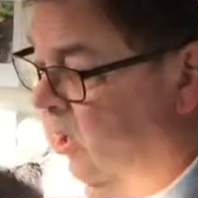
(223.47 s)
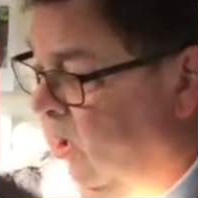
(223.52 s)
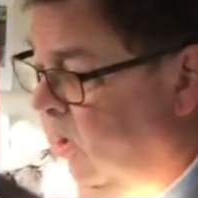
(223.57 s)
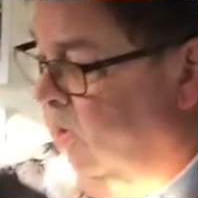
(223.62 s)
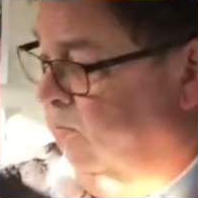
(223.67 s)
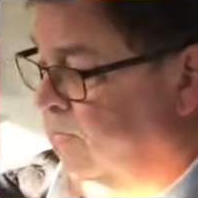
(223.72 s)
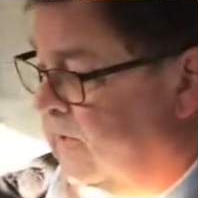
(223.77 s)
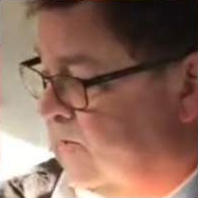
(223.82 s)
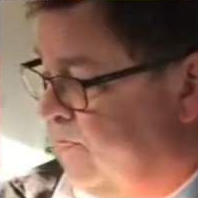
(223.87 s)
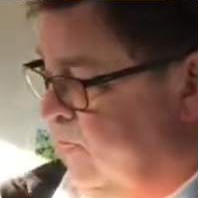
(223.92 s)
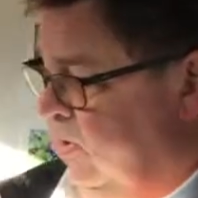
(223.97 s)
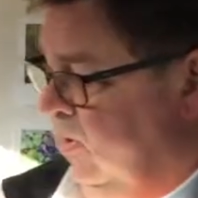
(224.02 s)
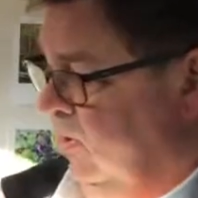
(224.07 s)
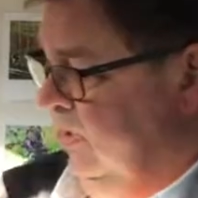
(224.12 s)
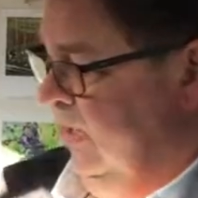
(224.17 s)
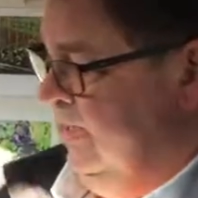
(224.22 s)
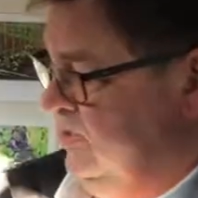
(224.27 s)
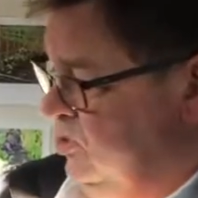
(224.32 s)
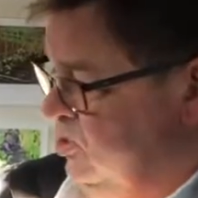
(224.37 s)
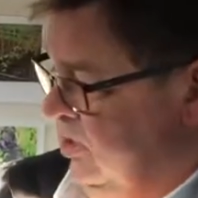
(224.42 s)
On my plot
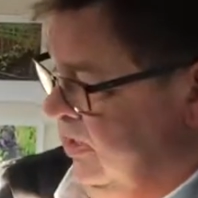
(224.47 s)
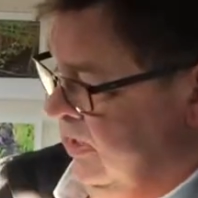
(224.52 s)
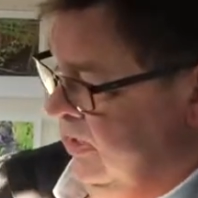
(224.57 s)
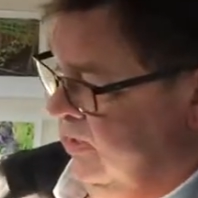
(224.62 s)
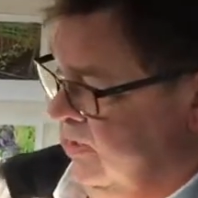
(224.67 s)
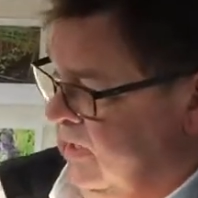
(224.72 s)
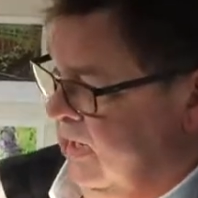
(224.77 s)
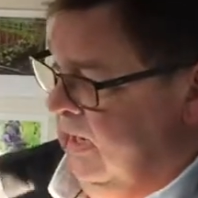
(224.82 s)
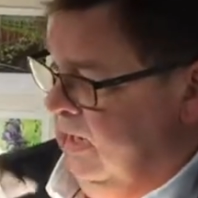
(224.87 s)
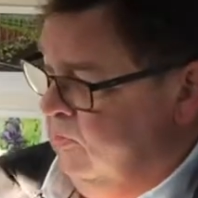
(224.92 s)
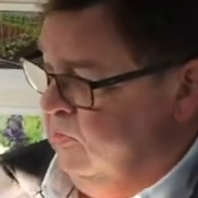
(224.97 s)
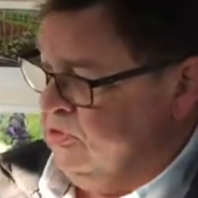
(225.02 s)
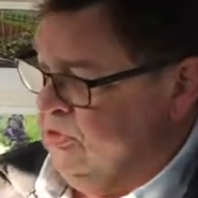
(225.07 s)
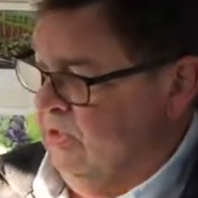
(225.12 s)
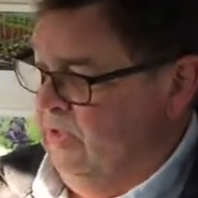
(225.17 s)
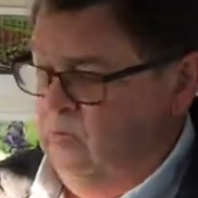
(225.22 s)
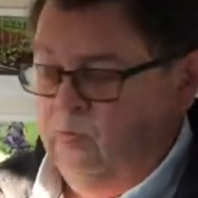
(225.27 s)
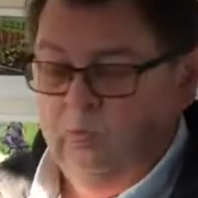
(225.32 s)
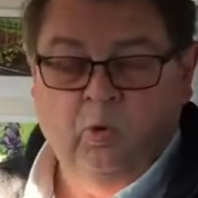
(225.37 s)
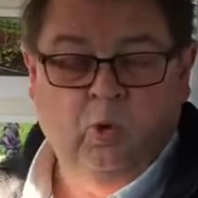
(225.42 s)
last year, I was
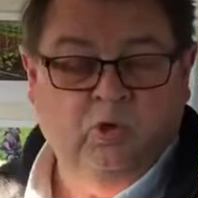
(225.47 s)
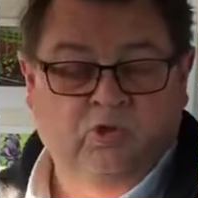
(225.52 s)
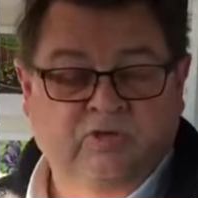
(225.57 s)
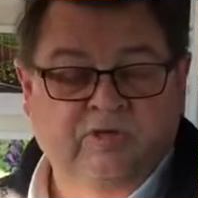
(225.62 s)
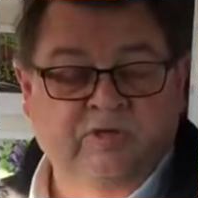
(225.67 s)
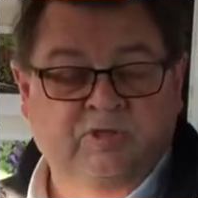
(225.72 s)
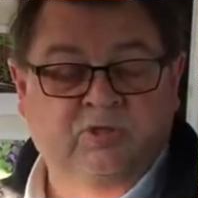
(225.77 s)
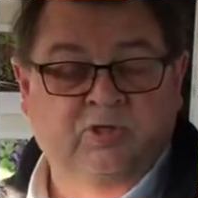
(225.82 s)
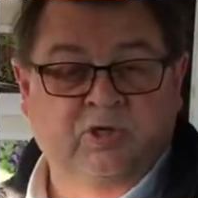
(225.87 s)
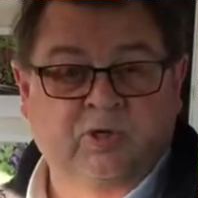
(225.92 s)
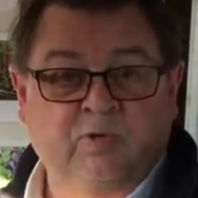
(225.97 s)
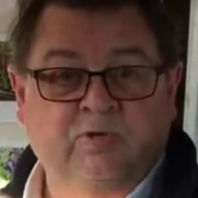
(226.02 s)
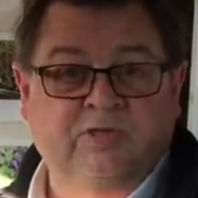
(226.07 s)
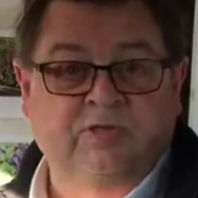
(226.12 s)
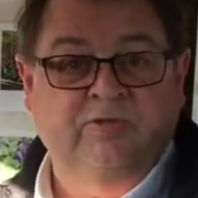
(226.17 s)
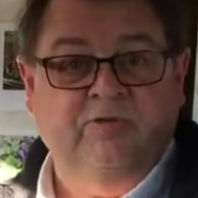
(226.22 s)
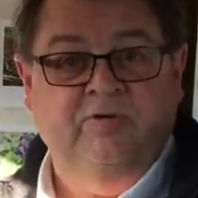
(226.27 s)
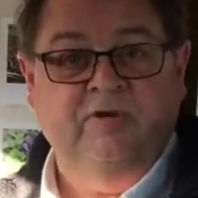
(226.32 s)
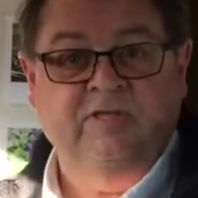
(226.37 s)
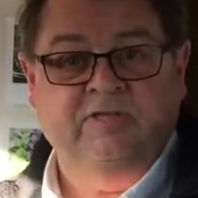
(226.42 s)
only watering 2 to
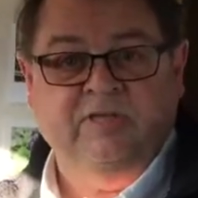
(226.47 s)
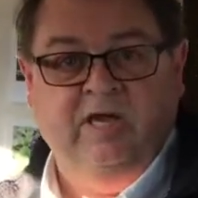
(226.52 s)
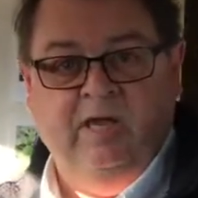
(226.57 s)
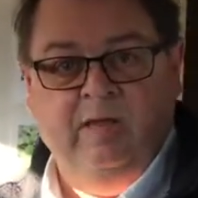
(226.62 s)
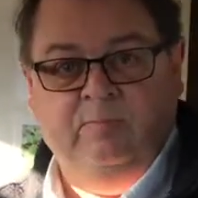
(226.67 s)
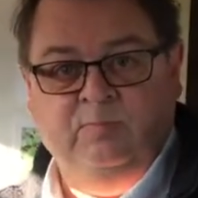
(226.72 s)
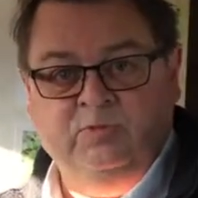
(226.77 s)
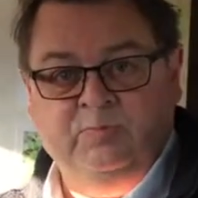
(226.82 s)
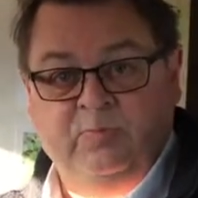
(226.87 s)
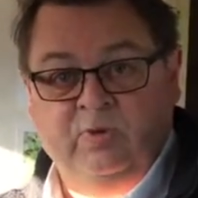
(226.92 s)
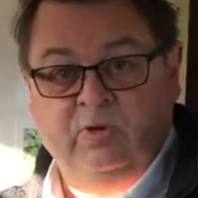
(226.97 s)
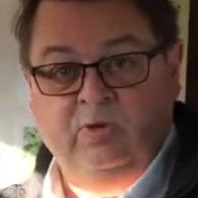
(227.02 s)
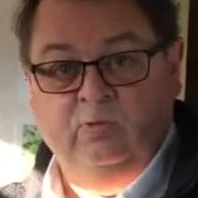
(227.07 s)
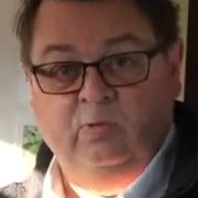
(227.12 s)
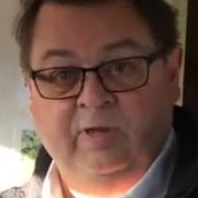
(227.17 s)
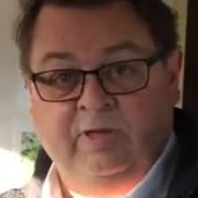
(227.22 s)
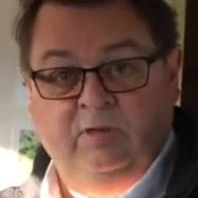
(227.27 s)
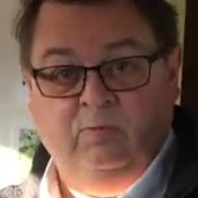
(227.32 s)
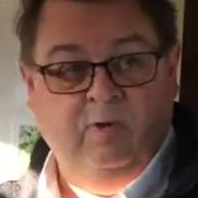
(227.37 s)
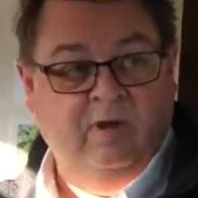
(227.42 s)
3 times per
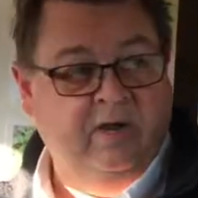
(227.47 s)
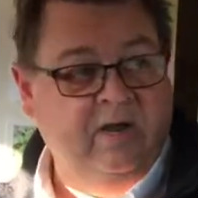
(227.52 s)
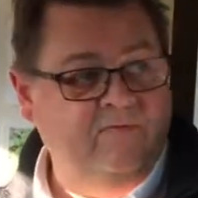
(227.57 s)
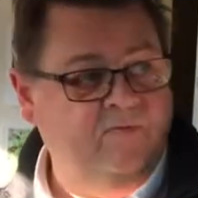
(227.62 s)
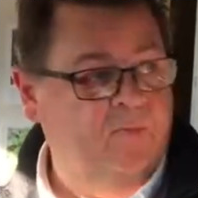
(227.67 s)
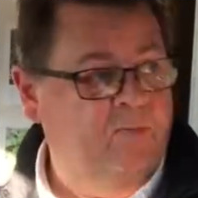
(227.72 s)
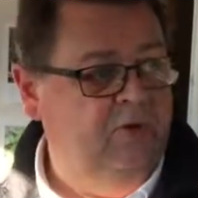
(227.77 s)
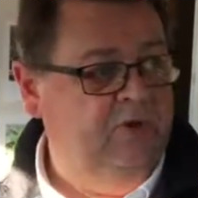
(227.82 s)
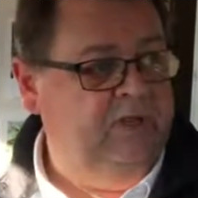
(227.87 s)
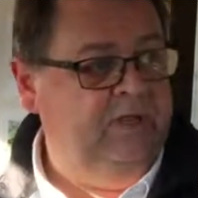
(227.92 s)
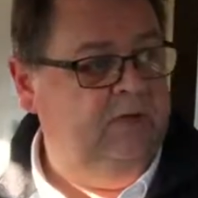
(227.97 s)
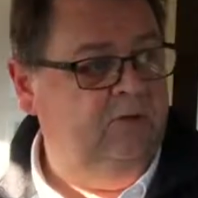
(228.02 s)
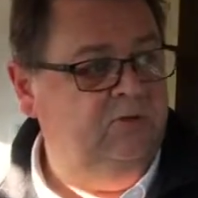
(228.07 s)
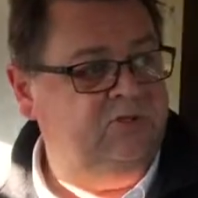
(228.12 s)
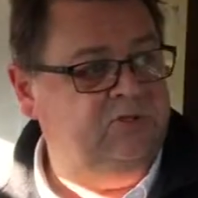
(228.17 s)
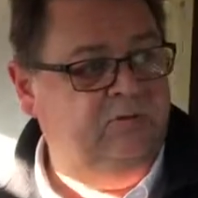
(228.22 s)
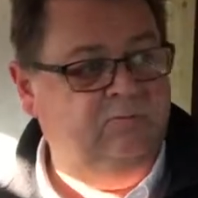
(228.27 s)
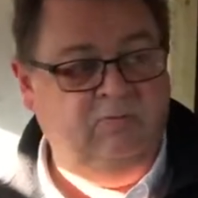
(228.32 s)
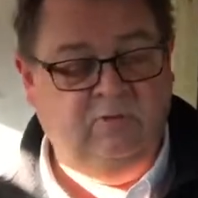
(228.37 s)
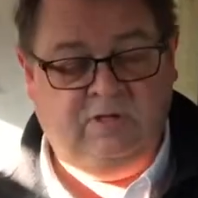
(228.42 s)
week, where everybody
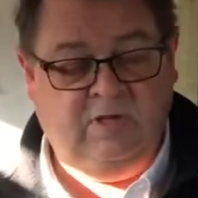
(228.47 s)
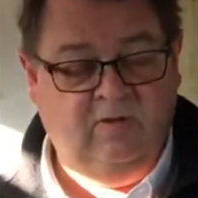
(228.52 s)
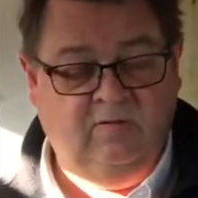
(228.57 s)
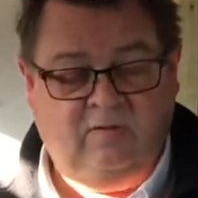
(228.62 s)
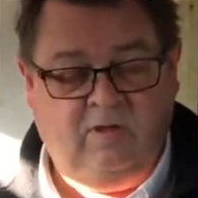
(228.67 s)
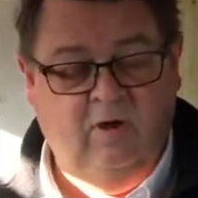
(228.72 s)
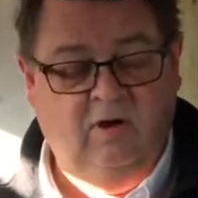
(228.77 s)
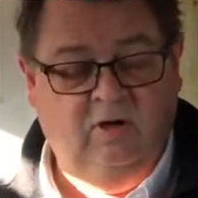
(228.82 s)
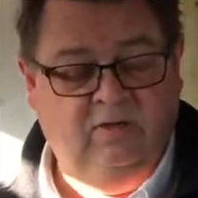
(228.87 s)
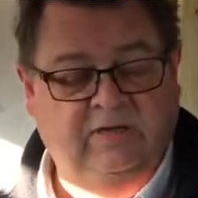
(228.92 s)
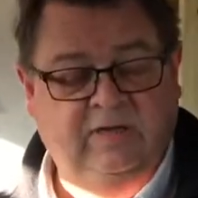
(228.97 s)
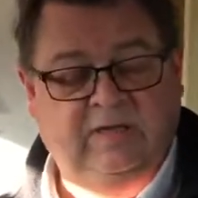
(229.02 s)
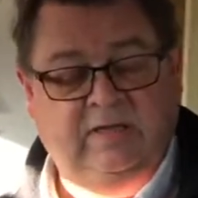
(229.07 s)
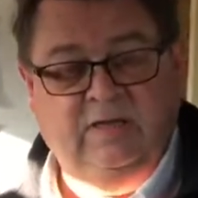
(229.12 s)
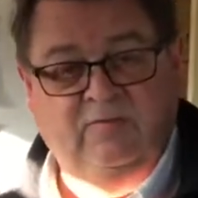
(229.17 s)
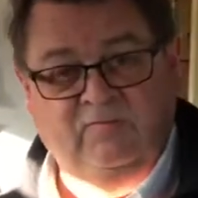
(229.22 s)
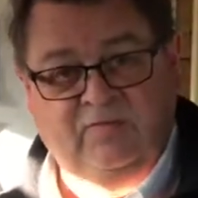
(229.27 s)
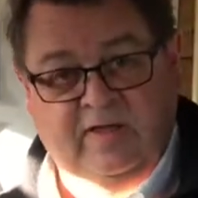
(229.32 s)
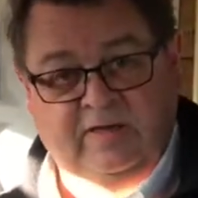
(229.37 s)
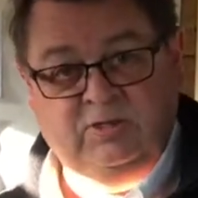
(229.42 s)
else that was gardening
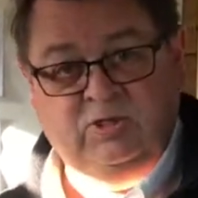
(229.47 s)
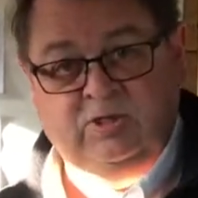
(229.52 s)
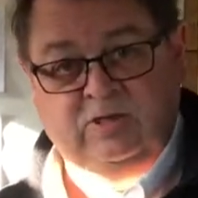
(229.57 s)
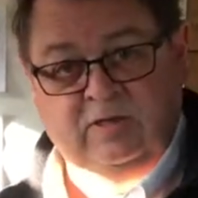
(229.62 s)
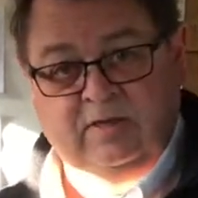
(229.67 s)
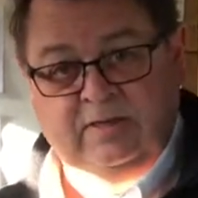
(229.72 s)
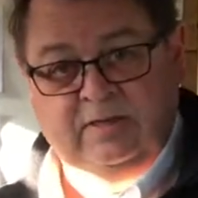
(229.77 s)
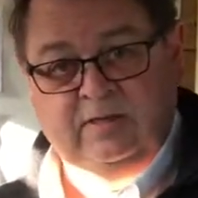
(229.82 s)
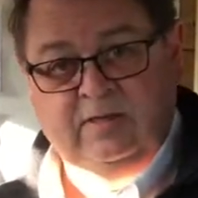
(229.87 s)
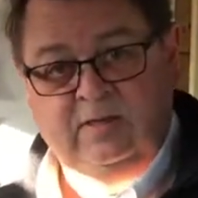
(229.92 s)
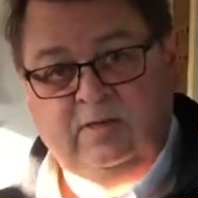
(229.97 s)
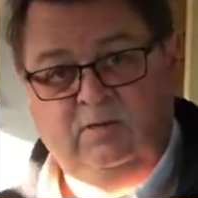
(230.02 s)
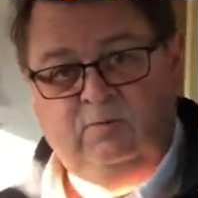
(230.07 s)
conventionally